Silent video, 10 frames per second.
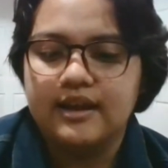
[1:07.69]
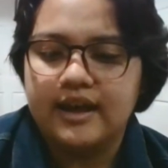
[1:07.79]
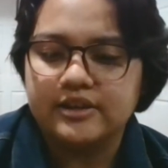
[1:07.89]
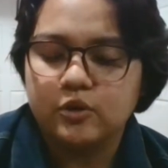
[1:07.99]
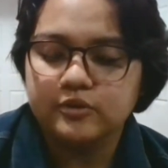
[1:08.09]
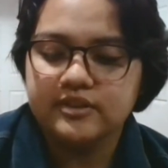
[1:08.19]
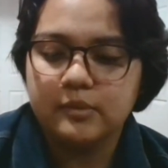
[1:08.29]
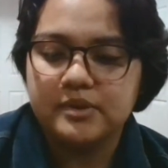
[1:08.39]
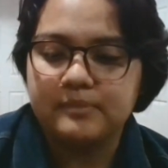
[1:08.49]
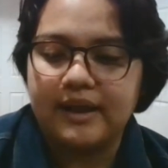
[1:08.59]
and holding them
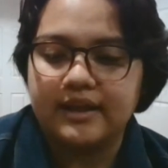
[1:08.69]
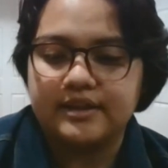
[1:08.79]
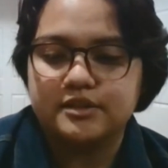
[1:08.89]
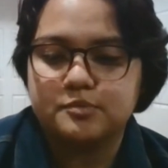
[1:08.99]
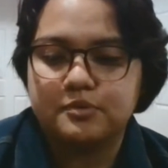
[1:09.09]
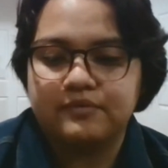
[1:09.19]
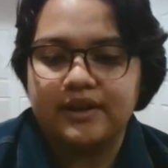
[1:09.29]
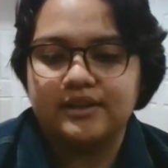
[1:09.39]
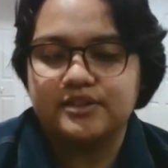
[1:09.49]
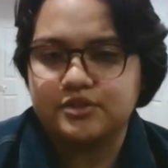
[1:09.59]
in my hands
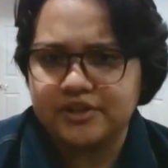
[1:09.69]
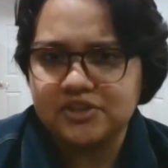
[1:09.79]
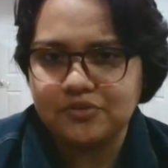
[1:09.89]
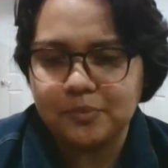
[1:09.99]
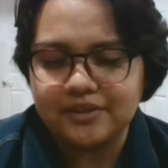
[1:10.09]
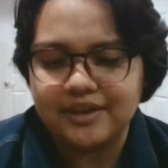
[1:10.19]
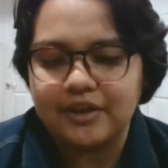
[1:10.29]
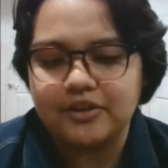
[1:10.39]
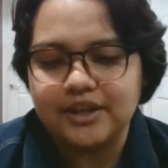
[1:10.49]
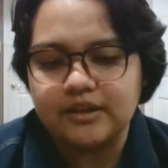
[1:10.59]
provided a strange
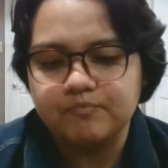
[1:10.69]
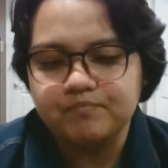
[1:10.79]
familiarity.